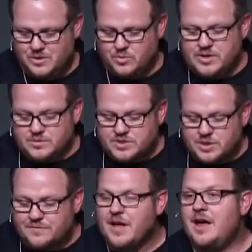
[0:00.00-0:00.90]
We don't
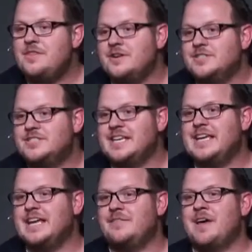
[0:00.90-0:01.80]
serve others
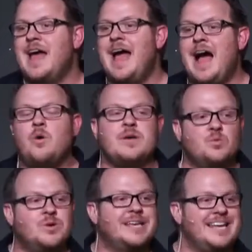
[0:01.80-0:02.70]
thinking of how it
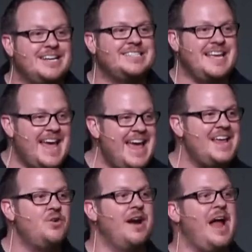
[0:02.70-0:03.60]
will get us
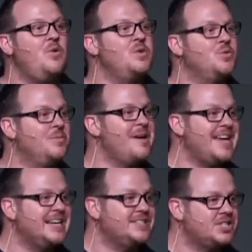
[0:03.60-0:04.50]
ahead or how it will
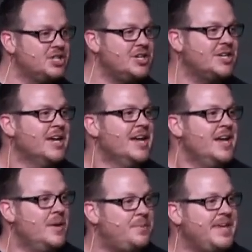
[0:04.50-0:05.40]
make us look
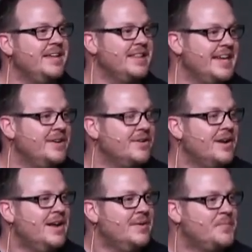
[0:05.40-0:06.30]
appealing or
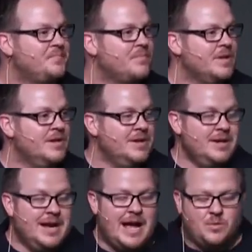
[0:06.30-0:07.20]

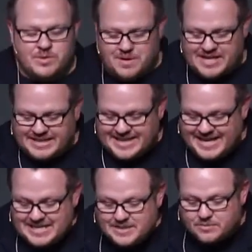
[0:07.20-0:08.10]
how we might
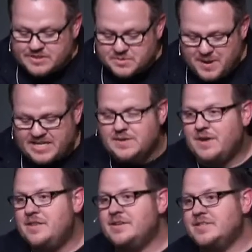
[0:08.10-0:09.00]
gain the respect of
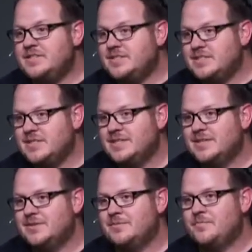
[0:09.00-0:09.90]
others.
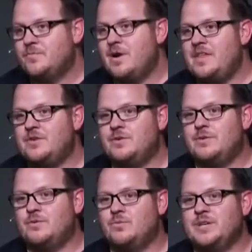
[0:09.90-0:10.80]
Rather,
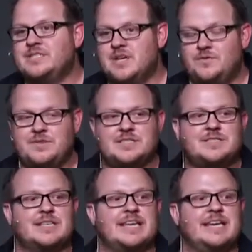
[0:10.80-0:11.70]
we
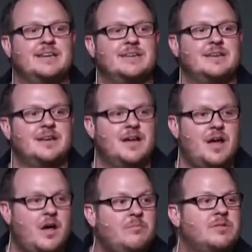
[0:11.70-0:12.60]
selflessly,
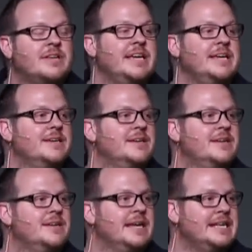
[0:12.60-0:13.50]
humbly,
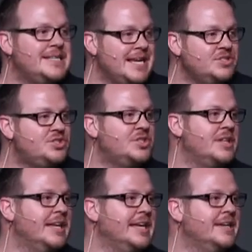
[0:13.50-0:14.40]

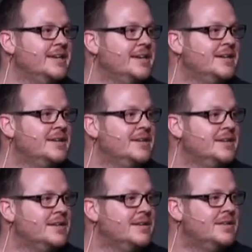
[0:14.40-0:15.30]
intentionally
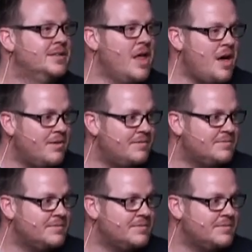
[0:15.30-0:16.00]
love.